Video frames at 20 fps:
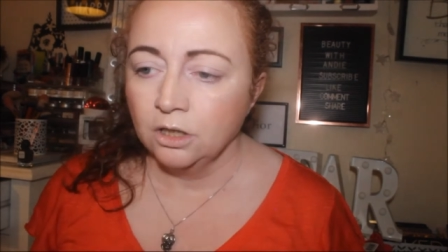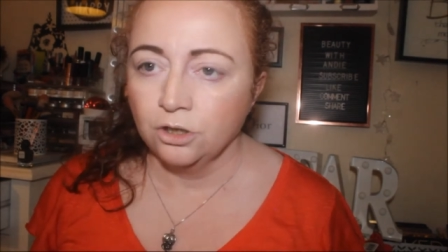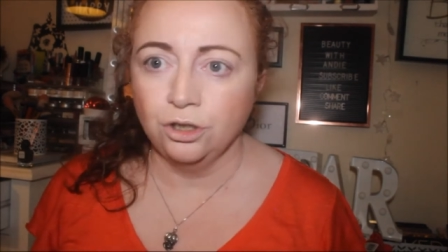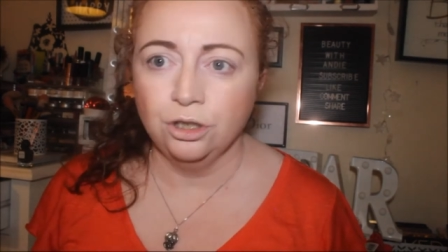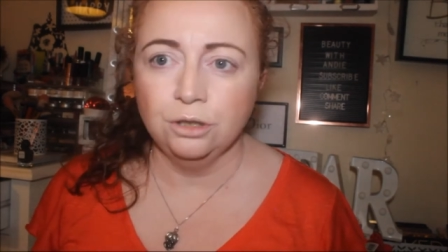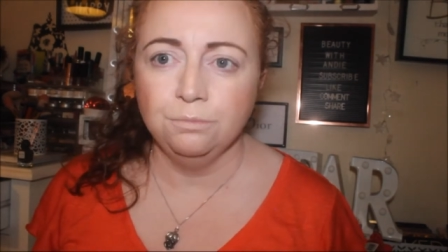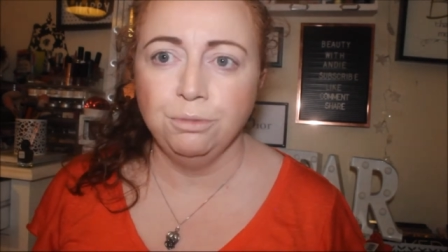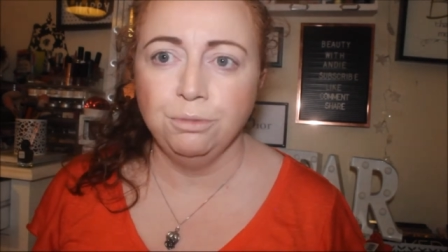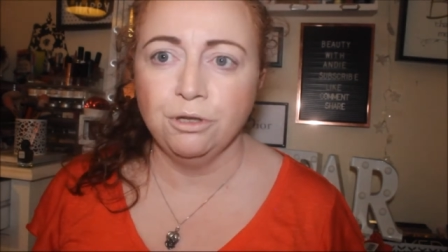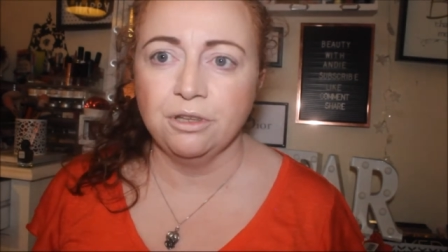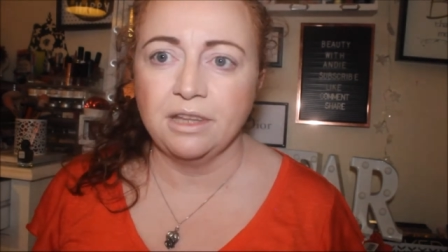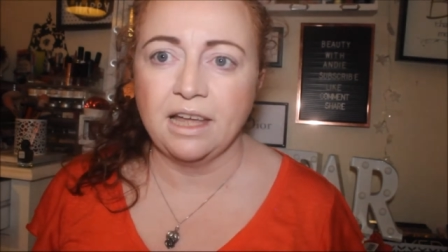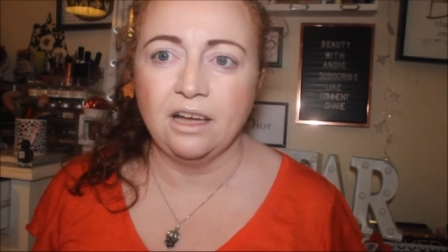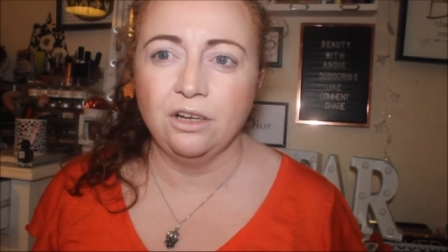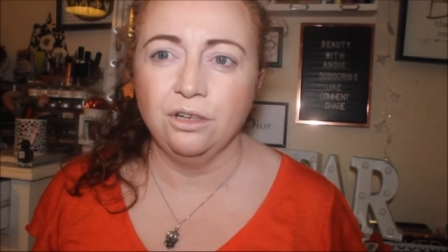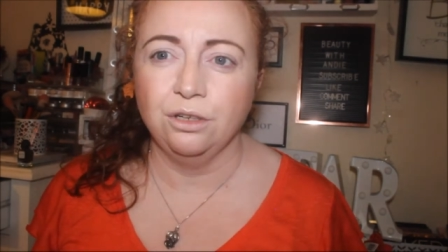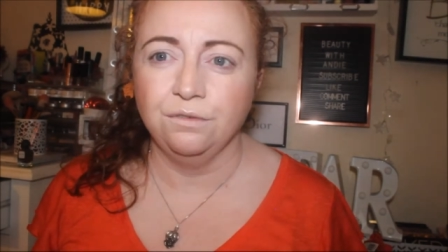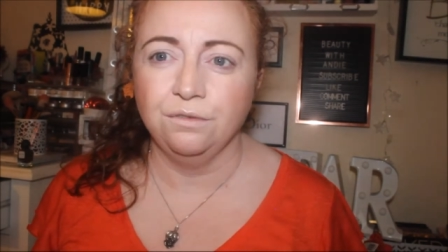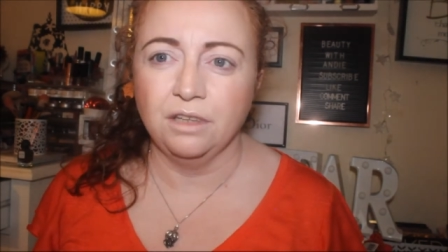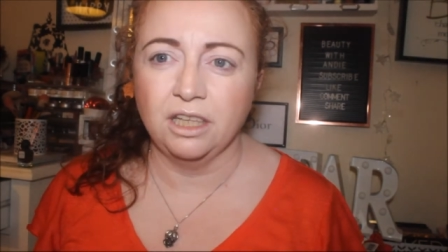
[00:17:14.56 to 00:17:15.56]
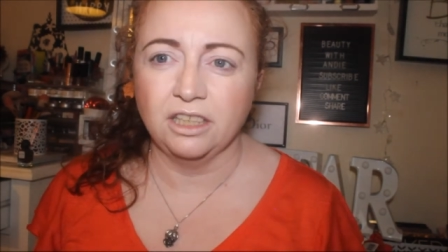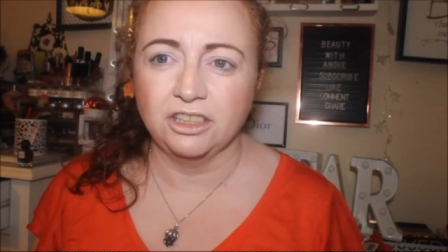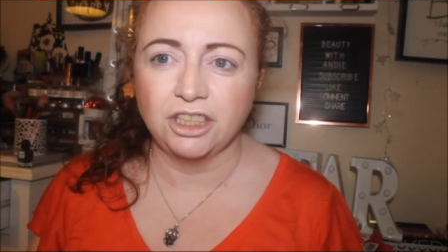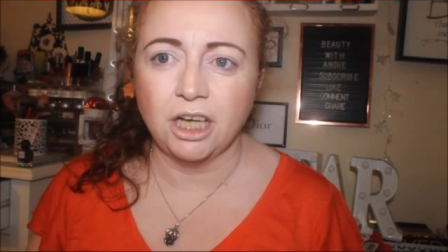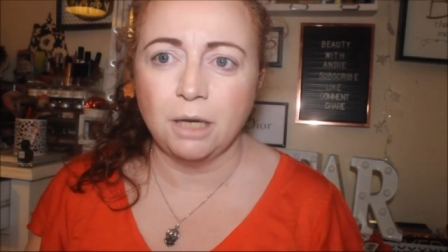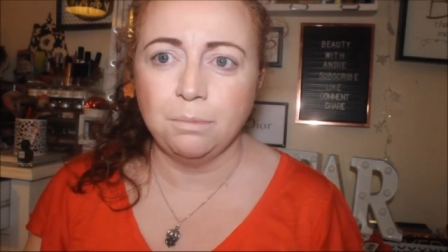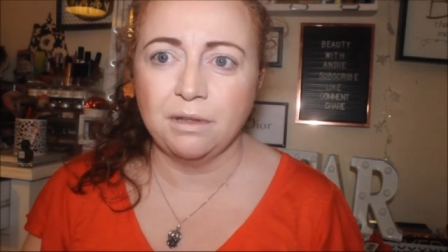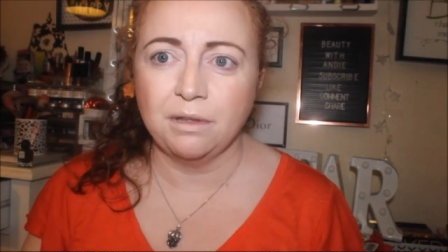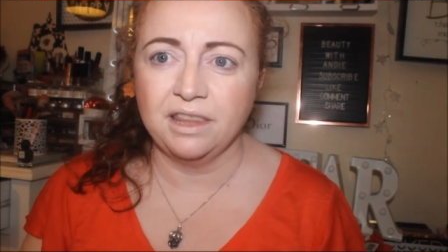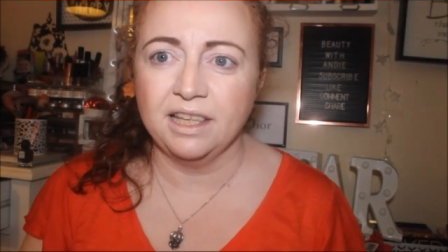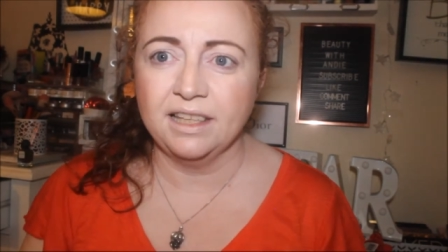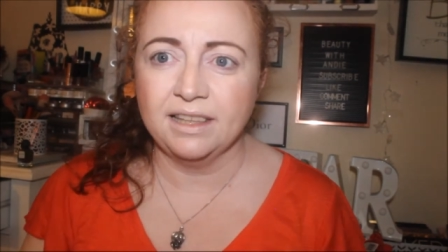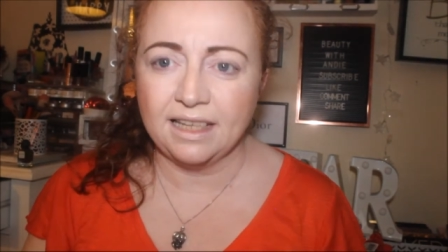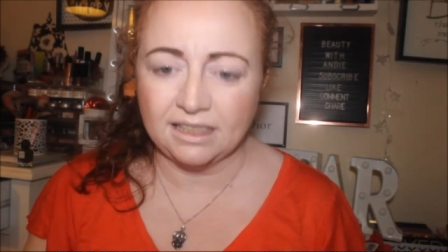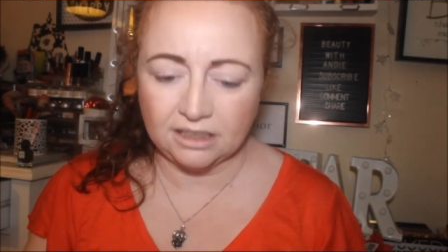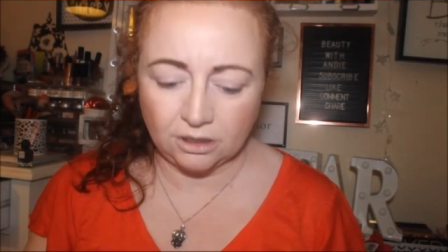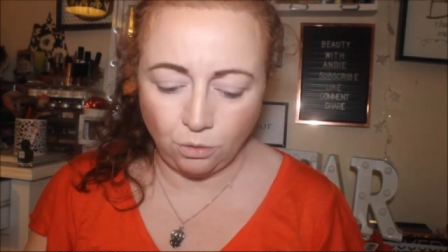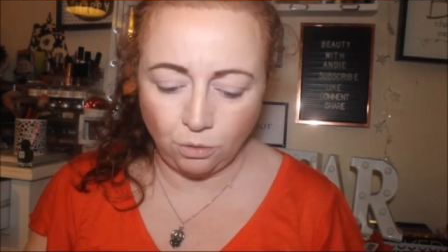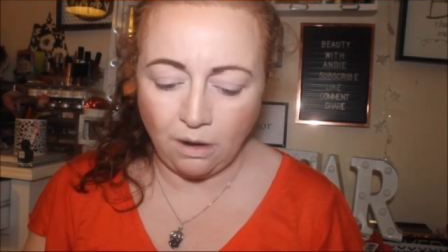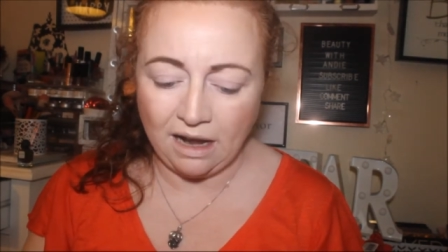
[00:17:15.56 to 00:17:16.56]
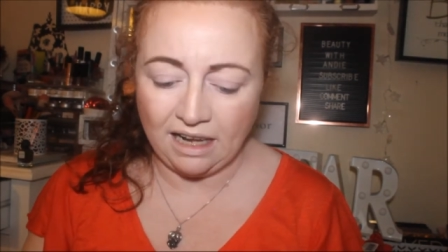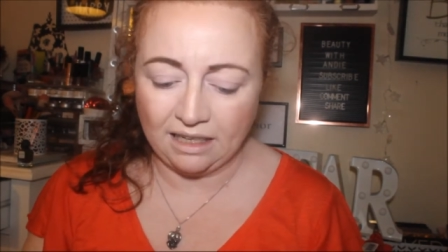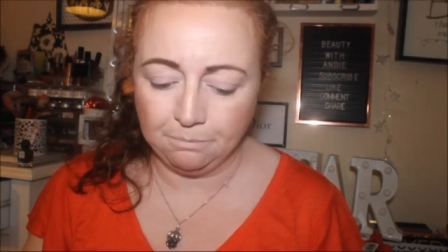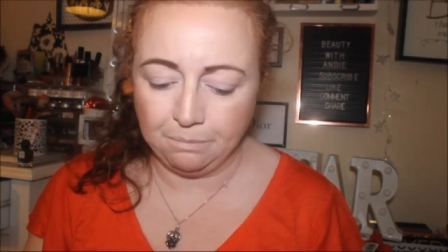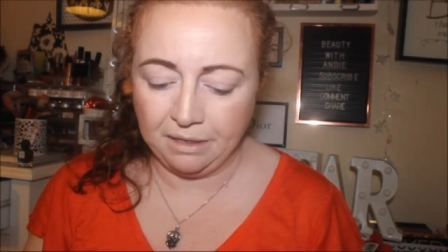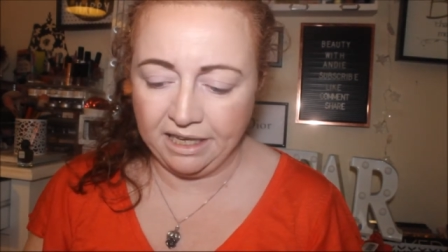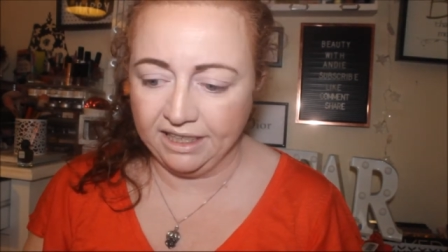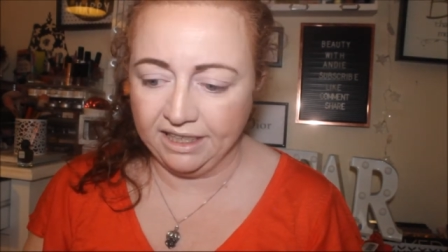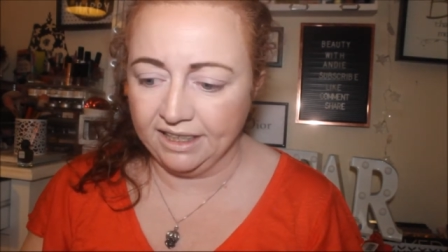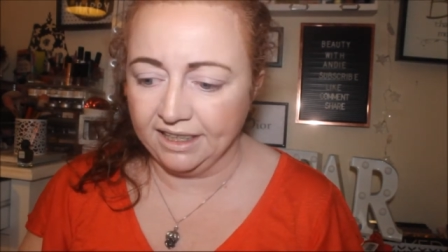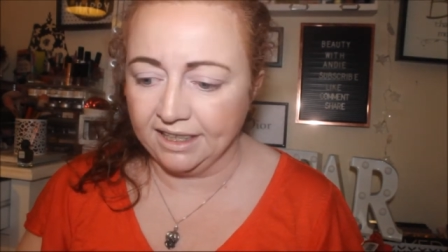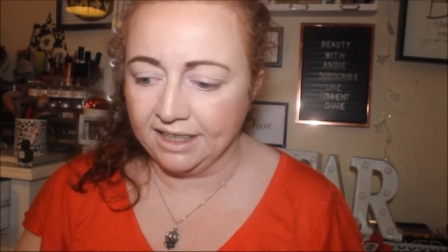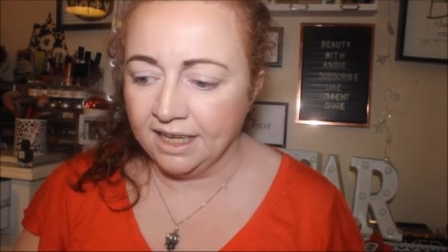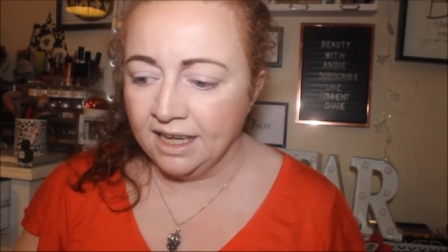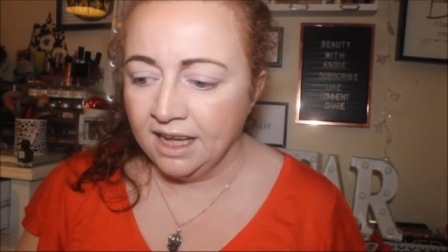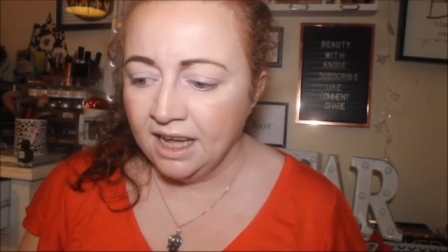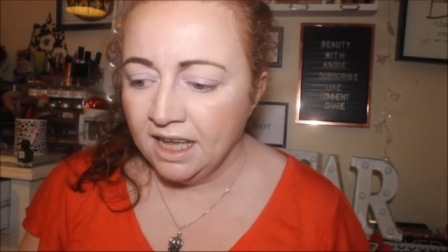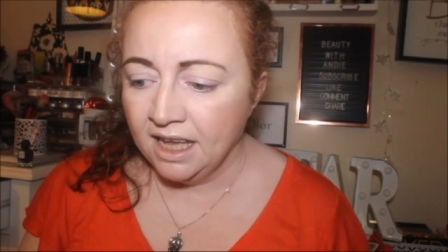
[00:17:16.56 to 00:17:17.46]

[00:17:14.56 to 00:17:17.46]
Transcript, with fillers: could put that over the top I think that's quite pink